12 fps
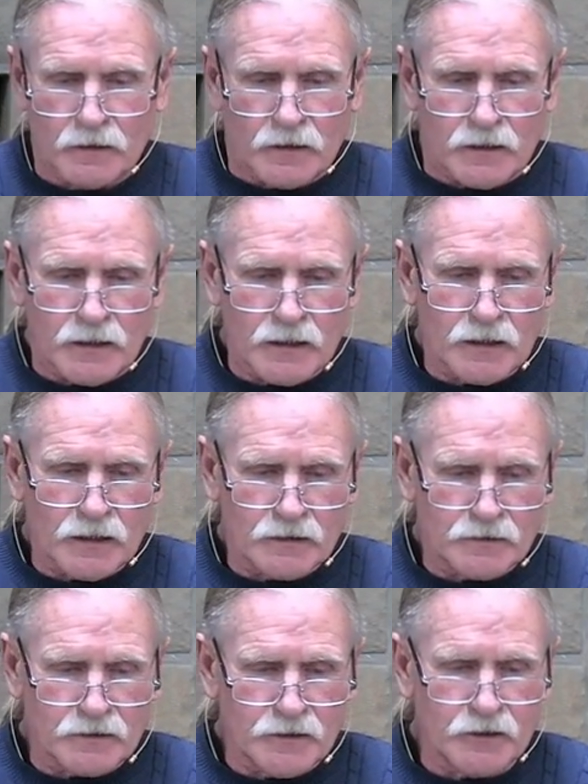
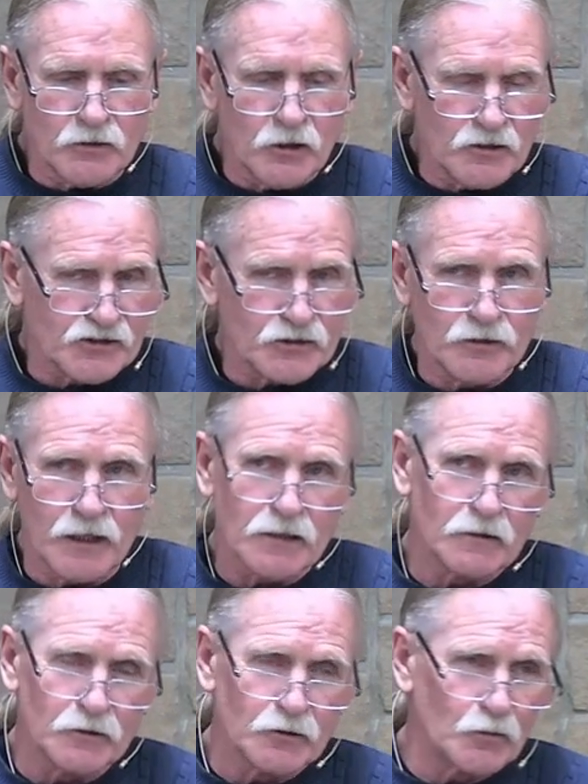And he also had a
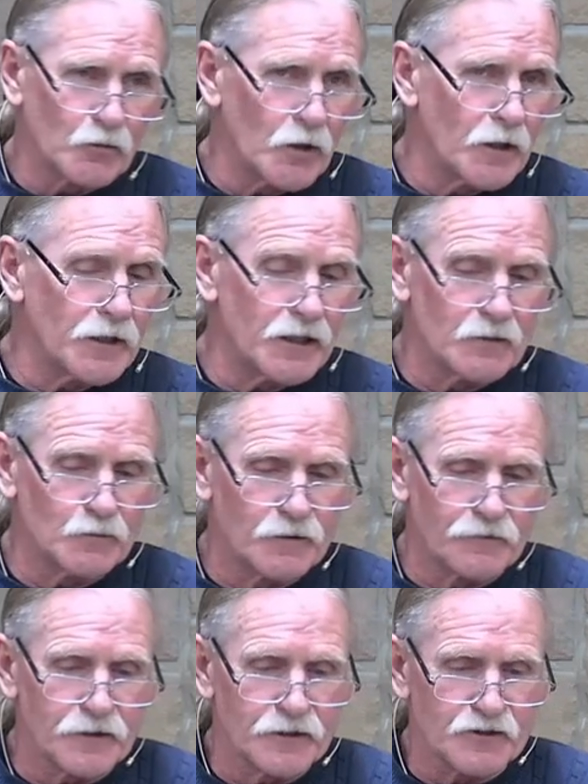little run-in
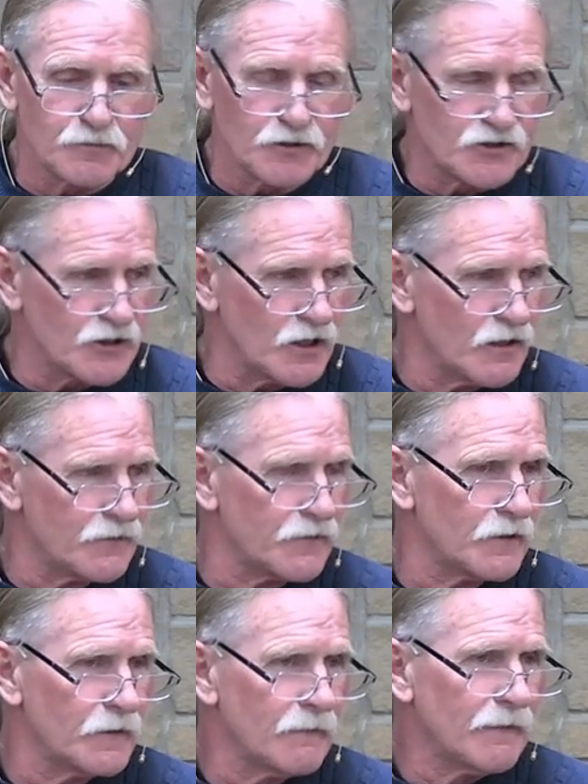with
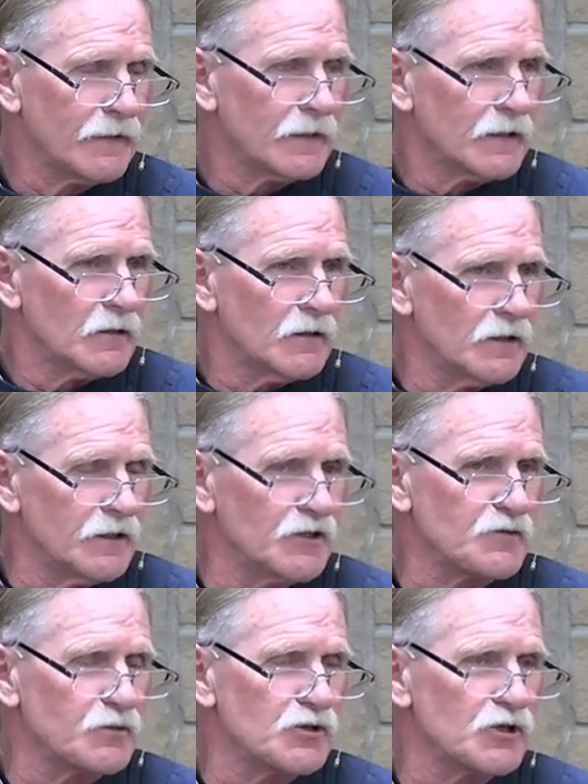Ishbosheth.
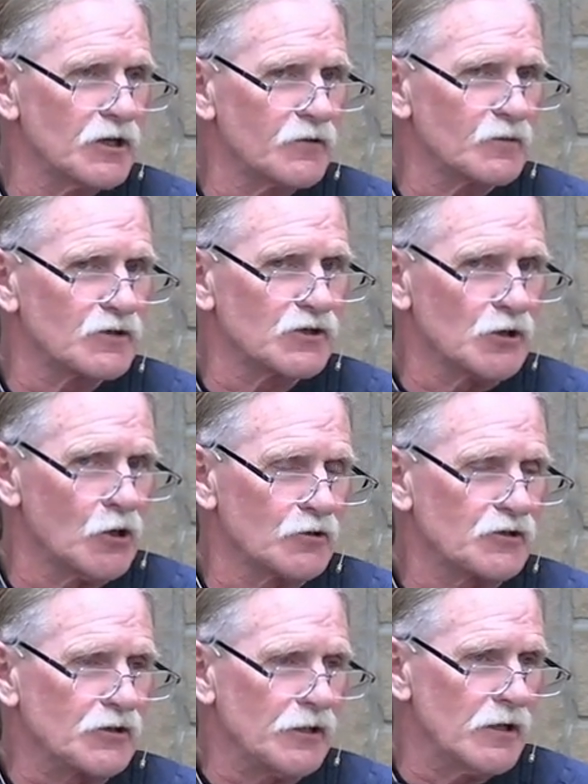Ishbosheth was
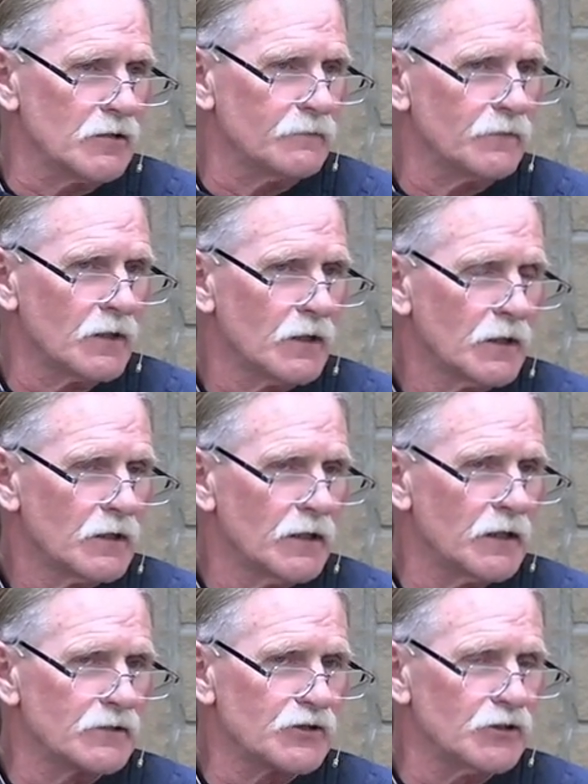Saul's son.
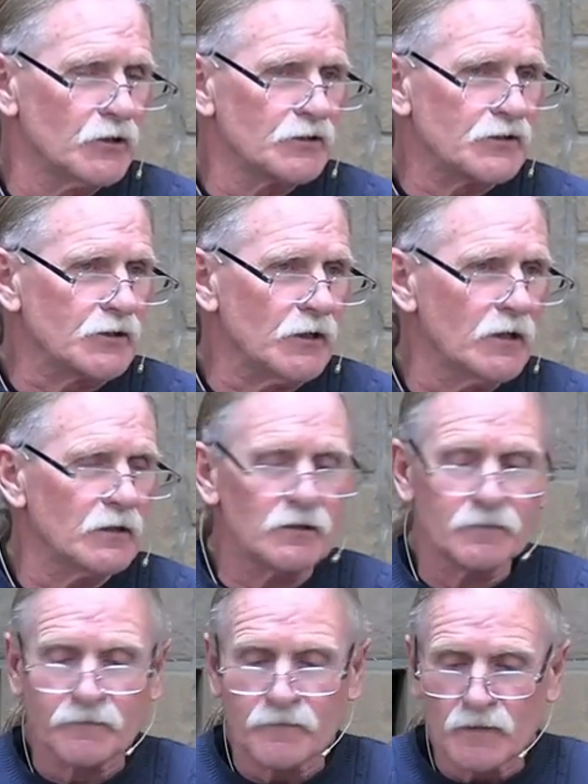And Saul's son
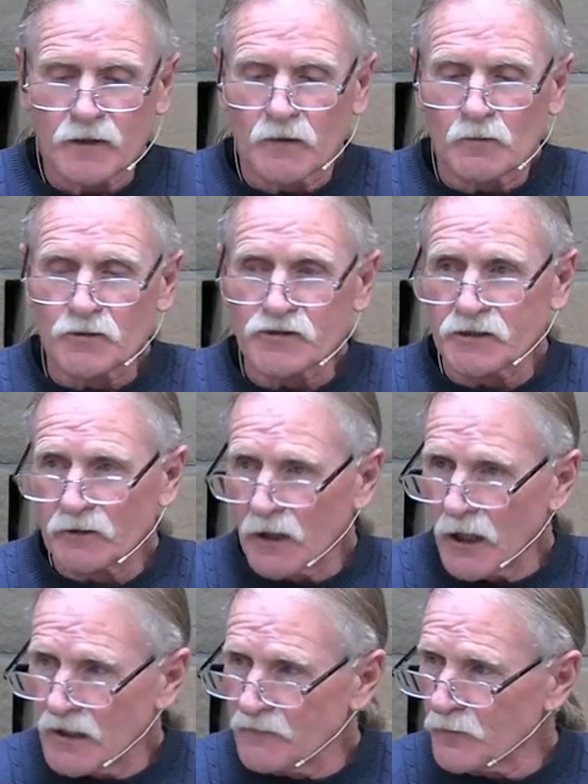was in
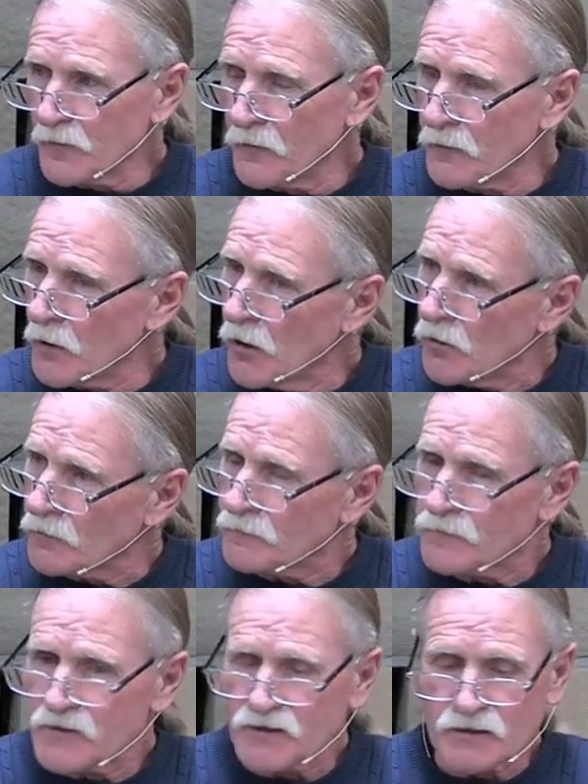line for the throne.
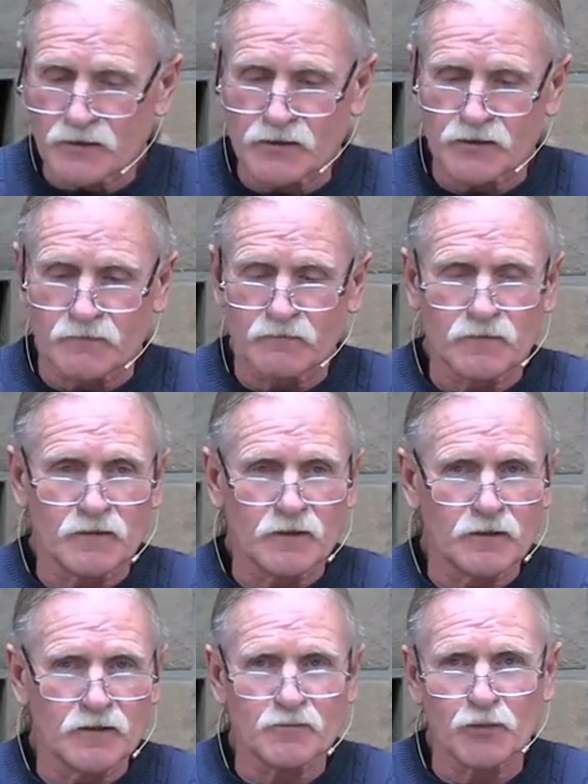Since
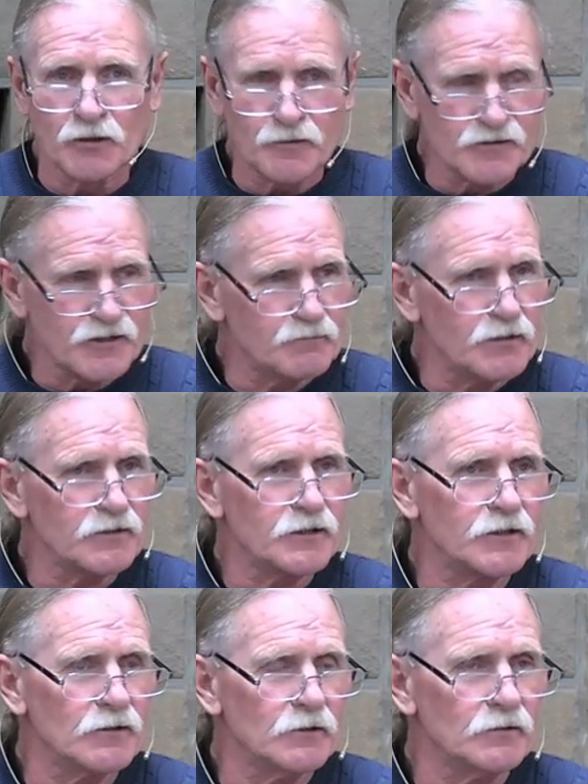his brothers had been
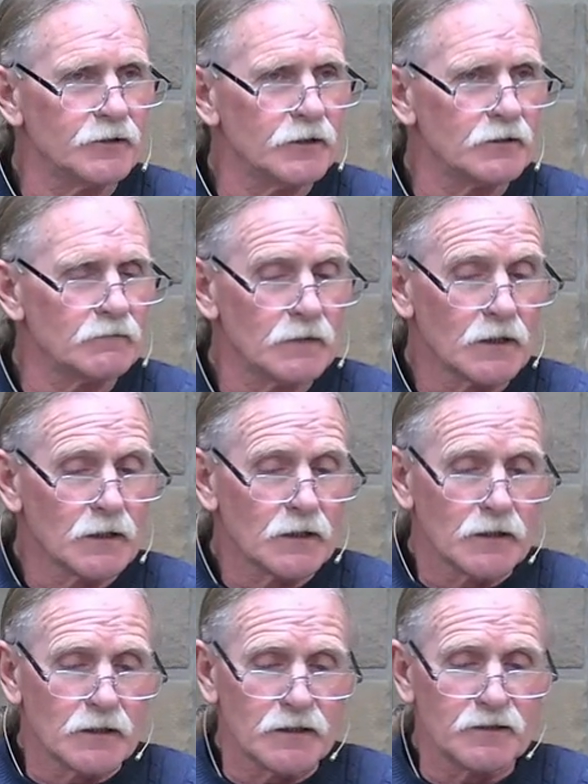killed
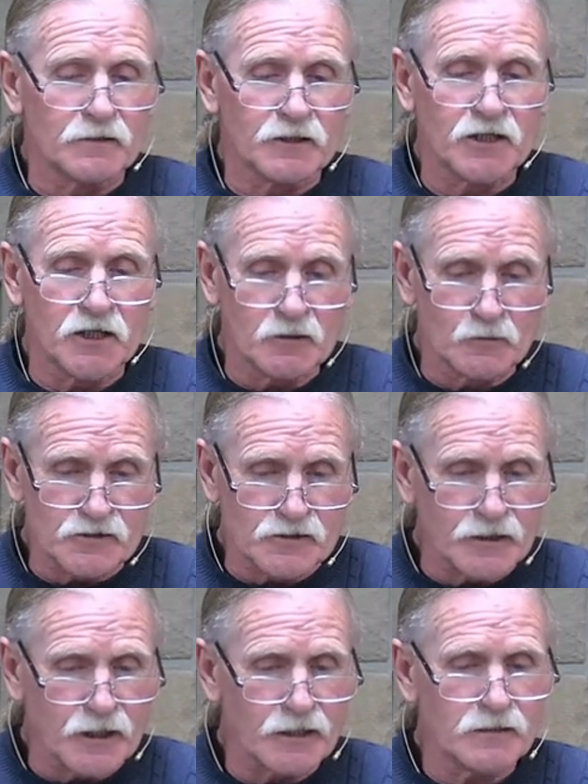and the king was
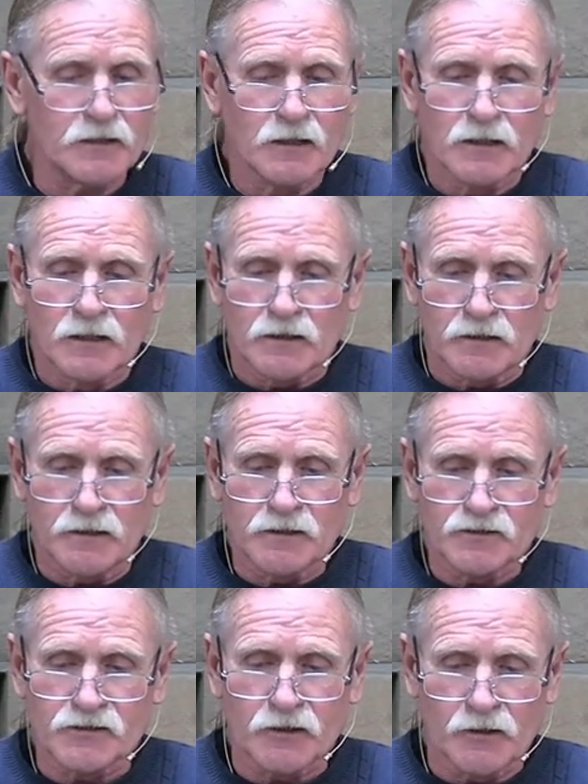dead,
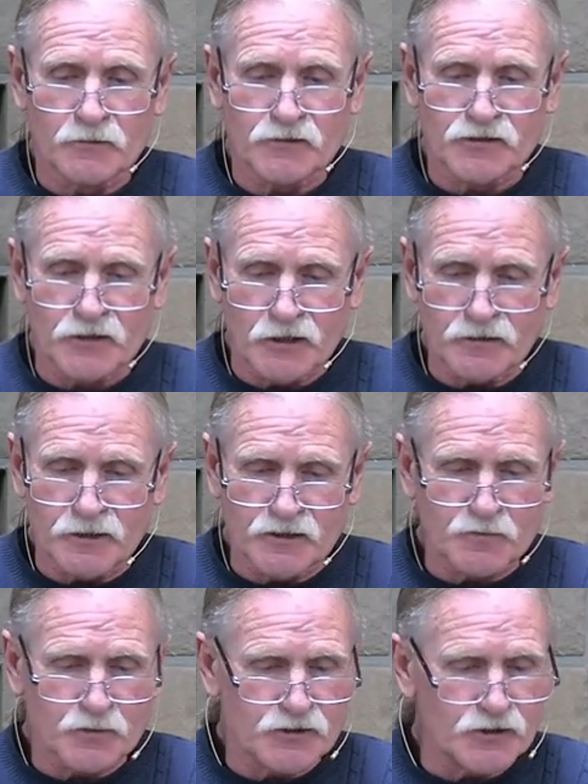his other son,
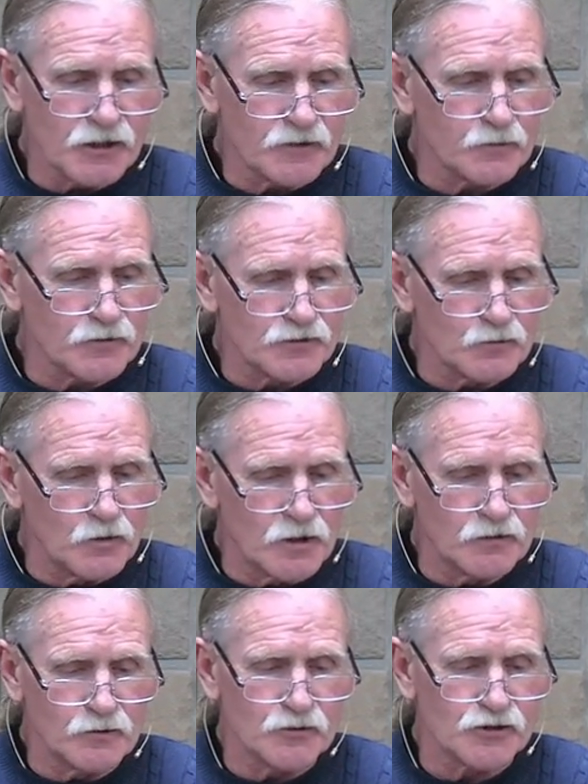Ishbosheth, was the
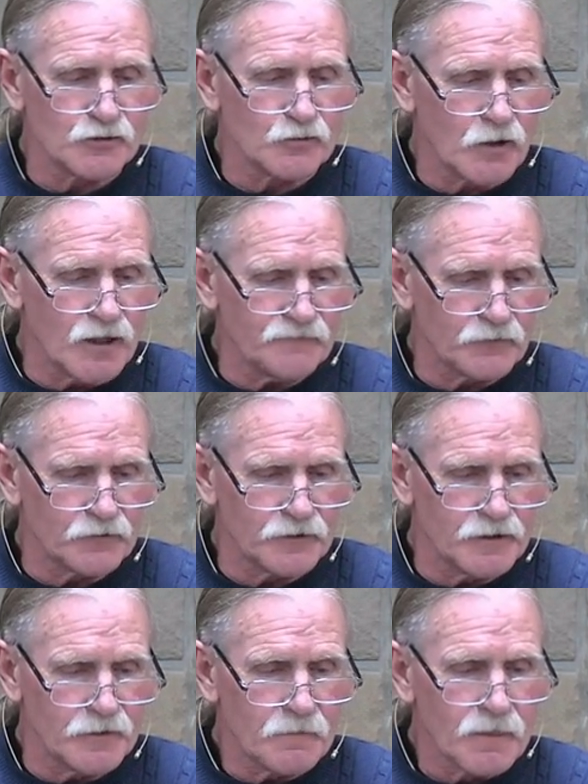one who should
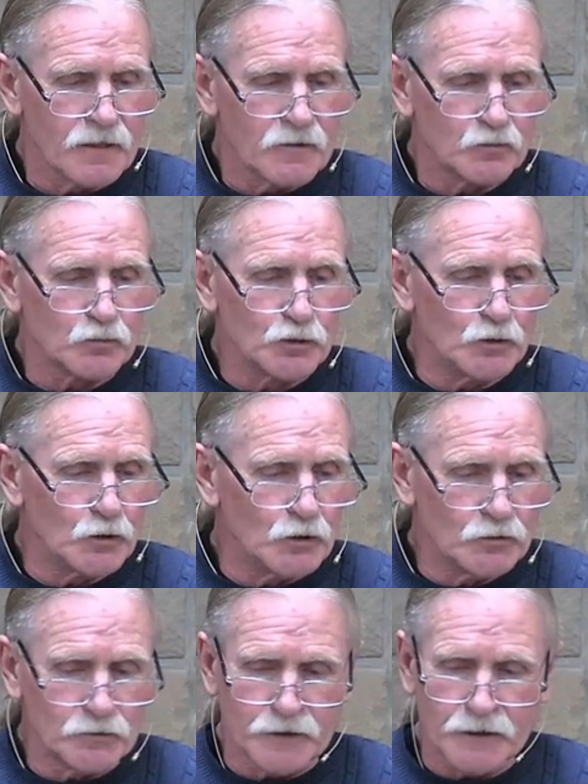rightfully
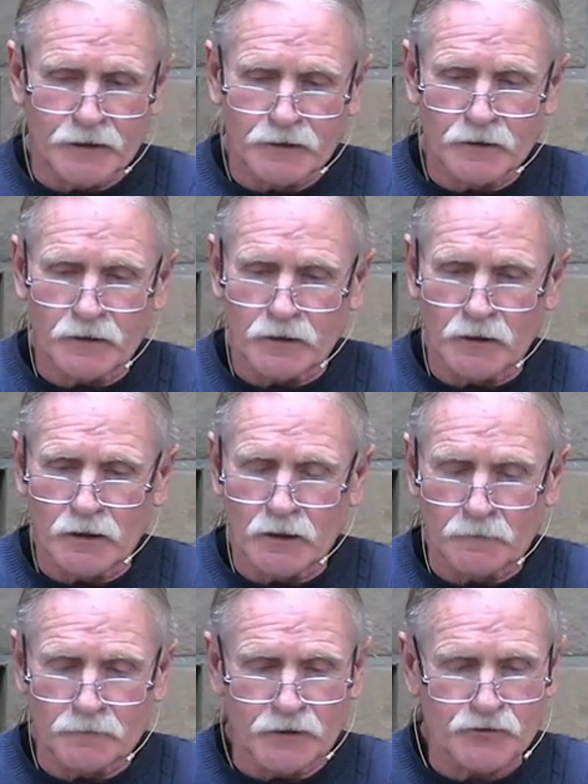rule in
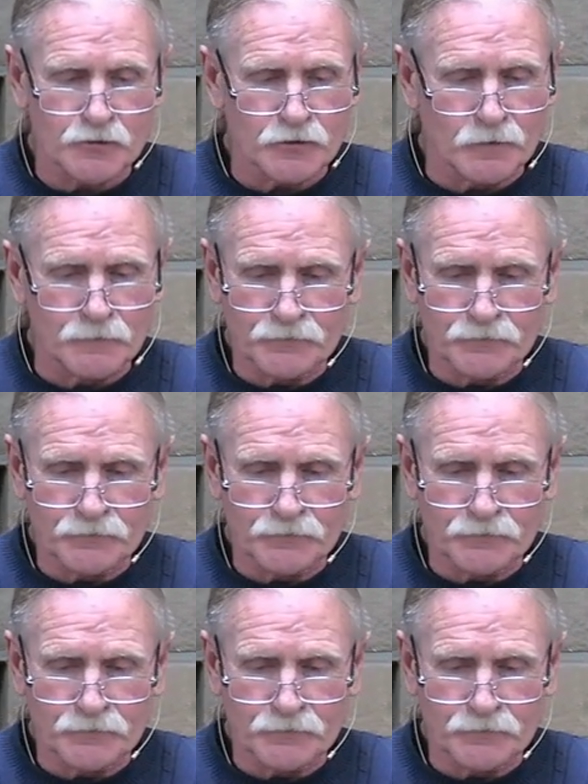Israel.